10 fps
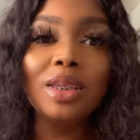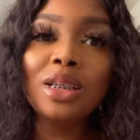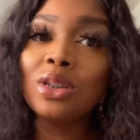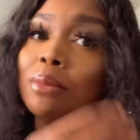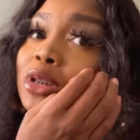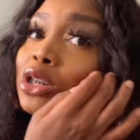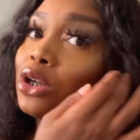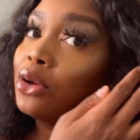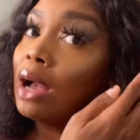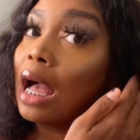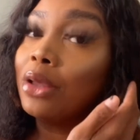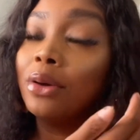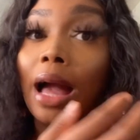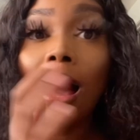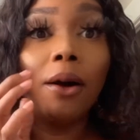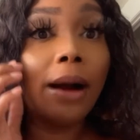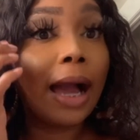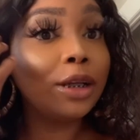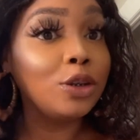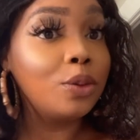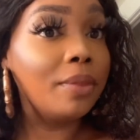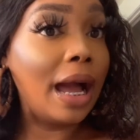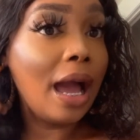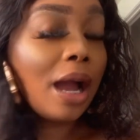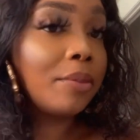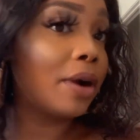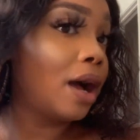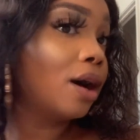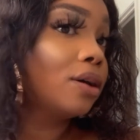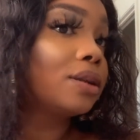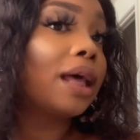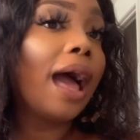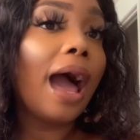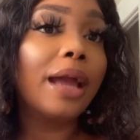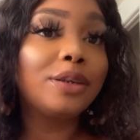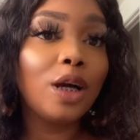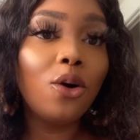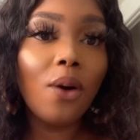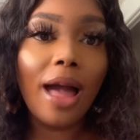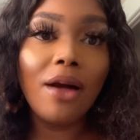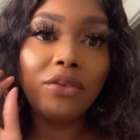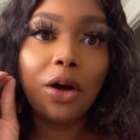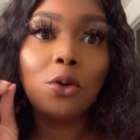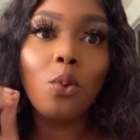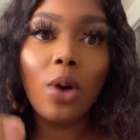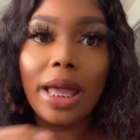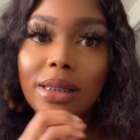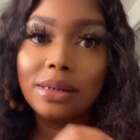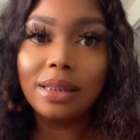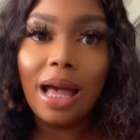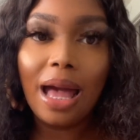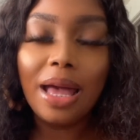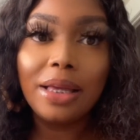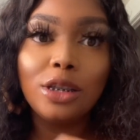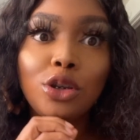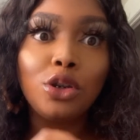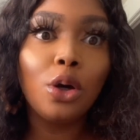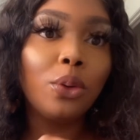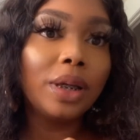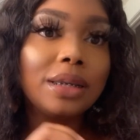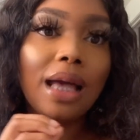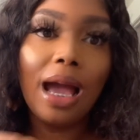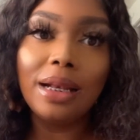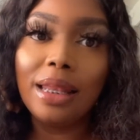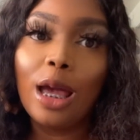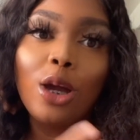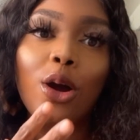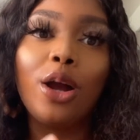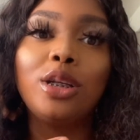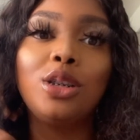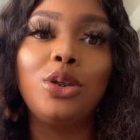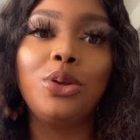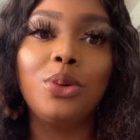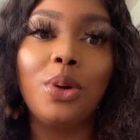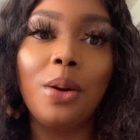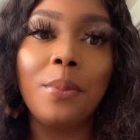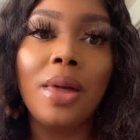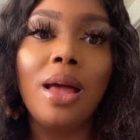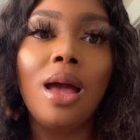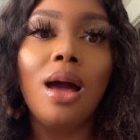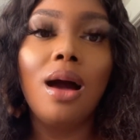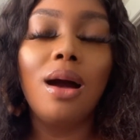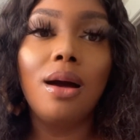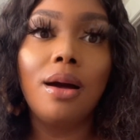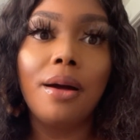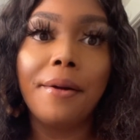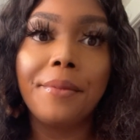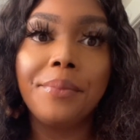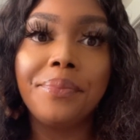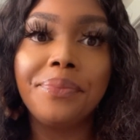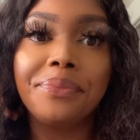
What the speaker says: And I'm going to show you how I do my eyebrows. I don't have a wax, guys, so it's kind of like hard to do them.